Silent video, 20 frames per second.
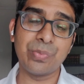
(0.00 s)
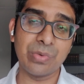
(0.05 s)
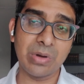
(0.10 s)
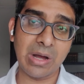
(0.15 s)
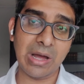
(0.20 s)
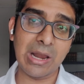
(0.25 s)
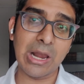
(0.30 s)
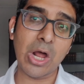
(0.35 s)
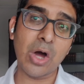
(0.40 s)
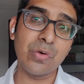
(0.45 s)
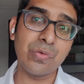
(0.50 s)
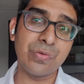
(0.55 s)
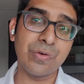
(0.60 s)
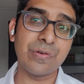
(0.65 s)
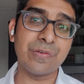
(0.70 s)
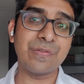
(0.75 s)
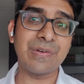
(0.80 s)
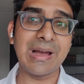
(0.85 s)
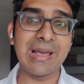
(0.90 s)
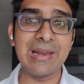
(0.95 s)
allow for
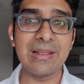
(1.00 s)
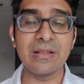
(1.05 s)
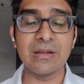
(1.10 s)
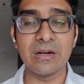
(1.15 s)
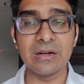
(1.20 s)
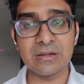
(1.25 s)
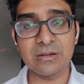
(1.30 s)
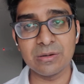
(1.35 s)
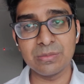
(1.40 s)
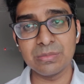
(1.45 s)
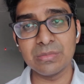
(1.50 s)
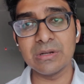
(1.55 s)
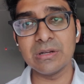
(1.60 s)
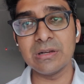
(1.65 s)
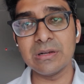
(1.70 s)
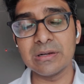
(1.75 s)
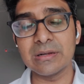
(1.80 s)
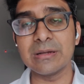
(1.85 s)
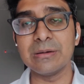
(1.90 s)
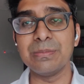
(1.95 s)
filing a
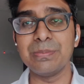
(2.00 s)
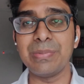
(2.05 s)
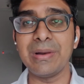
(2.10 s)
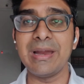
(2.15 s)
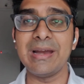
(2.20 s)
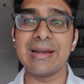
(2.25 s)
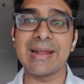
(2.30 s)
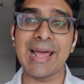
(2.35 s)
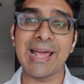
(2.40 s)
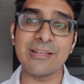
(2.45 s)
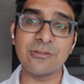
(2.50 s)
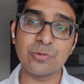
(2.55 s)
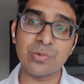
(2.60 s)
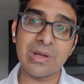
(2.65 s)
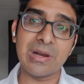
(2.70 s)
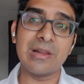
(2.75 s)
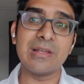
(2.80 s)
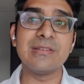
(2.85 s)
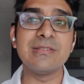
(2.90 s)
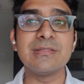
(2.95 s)
criminal complaint as
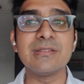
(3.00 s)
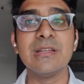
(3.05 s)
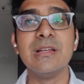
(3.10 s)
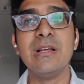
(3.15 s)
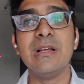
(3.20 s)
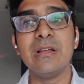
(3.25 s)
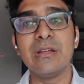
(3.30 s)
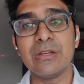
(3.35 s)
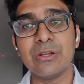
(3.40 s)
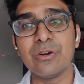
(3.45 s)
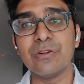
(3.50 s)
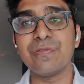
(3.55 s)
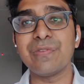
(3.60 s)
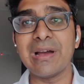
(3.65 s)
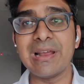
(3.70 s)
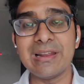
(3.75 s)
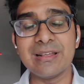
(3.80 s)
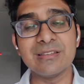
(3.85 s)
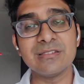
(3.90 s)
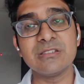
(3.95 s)
well as
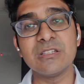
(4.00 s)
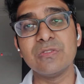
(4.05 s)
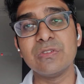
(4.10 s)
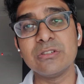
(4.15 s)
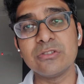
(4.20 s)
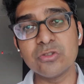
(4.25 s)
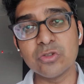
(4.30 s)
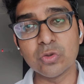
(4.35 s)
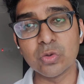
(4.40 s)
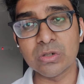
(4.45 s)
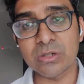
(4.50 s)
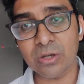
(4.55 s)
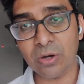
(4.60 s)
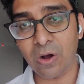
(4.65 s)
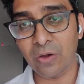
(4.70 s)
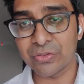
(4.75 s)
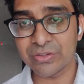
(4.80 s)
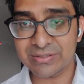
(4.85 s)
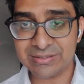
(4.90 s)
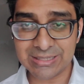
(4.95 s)
filing a civil suit
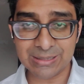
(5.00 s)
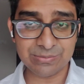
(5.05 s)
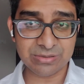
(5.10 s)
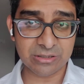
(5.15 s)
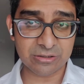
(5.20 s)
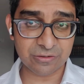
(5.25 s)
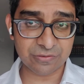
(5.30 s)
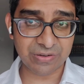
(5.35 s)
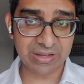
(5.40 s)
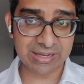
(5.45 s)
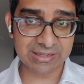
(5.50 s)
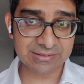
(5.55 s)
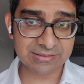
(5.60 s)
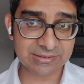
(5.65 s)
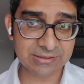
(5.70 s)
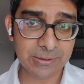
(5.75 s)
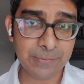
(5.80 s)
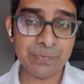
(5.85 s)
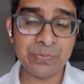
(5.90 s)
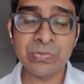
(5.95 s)
on the same set of
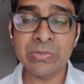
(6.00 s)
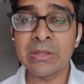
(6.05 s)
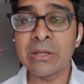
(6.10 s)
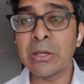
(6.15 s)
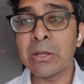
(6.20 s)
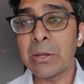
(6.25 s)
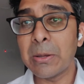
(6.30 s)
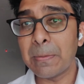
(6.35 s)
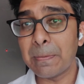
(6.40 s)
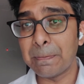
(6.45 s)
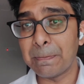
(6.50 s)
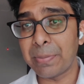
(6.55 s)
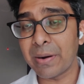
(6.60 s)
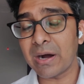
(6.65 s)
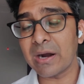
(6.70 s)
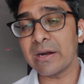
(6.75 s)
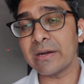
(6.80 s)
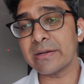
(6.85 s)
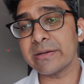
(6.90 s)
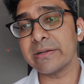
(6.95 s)
facts.
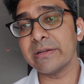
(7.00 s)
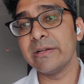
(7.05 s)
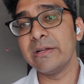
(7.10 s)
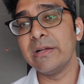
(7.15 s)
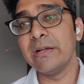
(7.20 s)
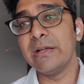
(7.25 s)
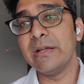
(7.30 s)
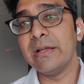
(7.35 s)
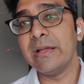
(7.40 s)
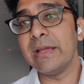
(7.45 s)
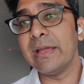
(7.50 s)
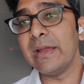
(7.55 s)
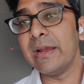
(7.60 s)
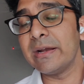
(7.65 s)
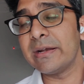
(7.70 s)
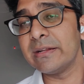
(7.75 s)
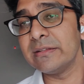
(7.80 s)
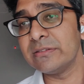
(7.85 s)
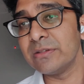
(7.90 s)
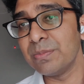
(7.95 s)
But
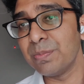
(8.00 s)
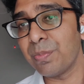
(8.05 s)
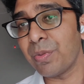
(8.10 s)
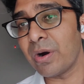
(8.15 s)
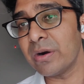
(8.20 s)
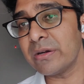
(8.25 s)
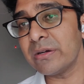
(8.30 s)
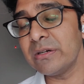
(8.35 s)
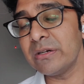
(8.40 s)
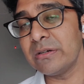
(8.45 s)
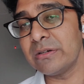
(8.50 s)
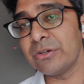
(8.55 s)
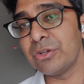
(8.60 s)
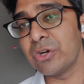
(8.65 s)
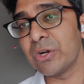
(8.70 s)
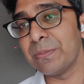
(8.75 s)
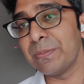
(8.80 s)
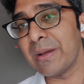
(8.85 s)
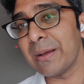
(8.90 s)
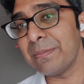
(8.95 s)
it is important to
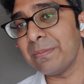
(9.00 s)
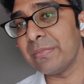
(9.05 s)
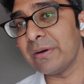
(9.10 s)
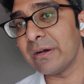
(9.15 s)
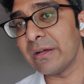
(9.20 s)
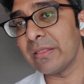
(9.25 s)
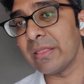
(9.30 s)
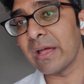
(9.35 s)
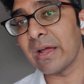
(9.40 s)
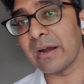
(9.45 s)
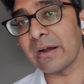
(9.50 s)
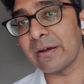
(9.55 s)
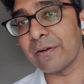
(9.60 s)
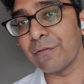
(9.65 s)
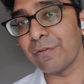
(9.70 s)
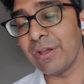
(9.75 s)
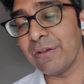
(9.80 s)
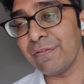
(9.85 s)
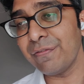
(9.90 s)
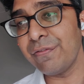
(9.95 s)
remember that
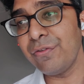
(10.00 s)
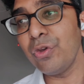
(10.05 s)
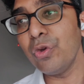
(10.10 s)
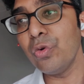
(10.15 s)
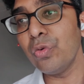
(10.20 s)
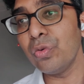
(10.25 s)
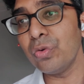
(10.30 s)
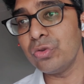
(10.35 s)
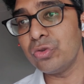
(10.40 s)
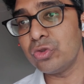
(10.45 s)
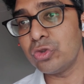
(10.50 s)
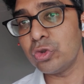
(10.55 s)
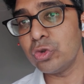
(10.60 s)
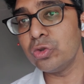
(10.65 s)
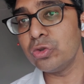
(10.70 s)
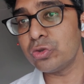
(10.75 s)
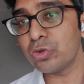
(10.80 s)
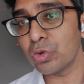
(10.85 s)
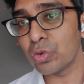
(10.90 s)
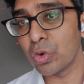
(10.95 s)
if you
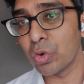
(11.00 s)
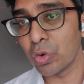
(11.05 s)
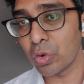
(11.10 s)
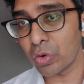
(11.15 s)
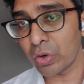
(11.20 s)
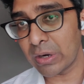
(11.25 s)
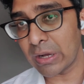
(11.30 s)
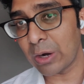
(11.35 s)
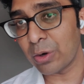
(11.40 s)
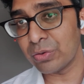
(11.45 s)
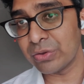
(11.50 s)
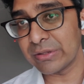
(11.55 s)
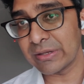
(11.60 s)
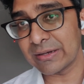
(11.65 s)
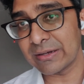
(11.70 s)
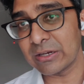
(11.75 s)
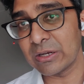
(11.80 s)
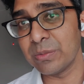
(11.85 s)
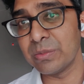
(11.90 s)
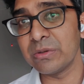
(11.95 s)
choose to go down the
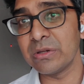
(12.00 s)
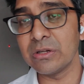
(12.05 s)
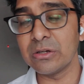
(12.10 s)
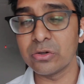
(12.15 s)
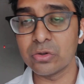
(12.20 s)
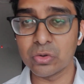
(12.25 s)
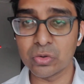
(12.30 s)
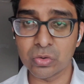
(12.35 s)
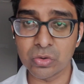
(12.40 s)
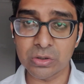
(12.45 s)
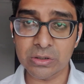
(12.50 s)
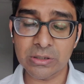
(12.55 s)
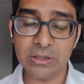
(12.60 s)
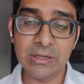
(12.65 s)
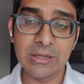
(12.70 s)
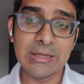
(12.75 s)
criminal route,